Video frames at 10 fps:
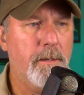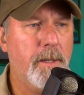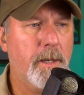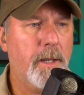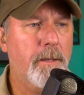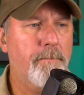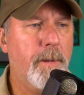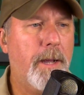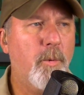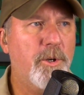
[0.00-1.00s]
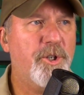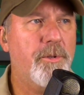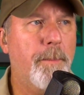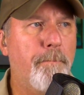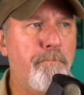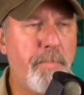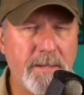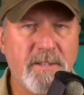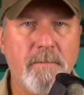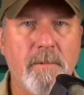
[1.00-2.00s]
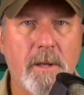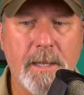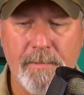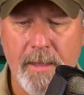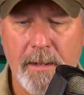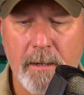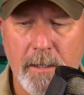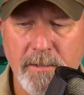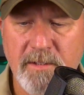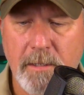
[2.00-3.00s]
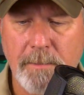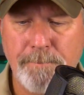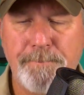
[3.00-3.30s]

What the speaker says: And I wish you the best of luck in that, honestly,